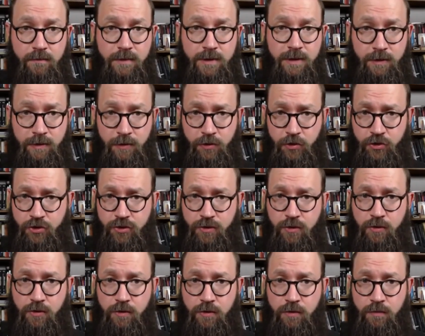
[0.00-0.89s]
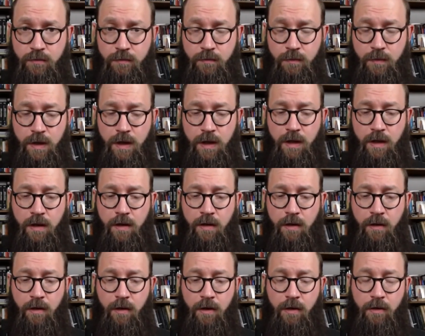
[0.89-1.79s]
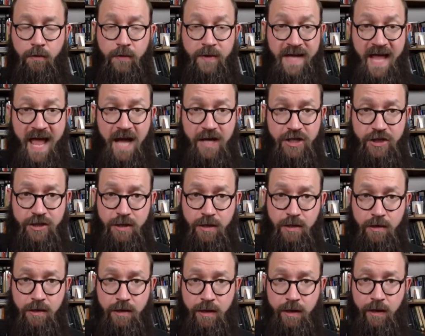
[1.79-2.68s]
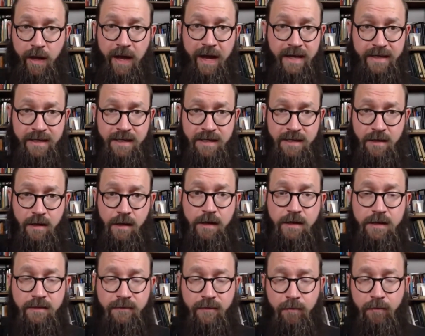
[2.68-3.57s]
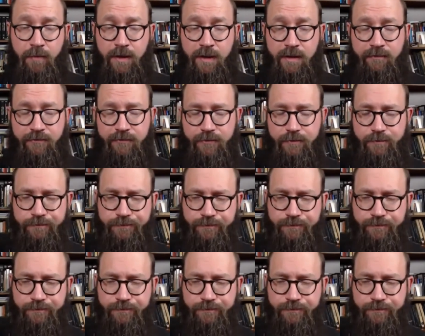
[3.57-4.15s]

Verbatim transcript: delusional or reactionary anti-scientific beliefs.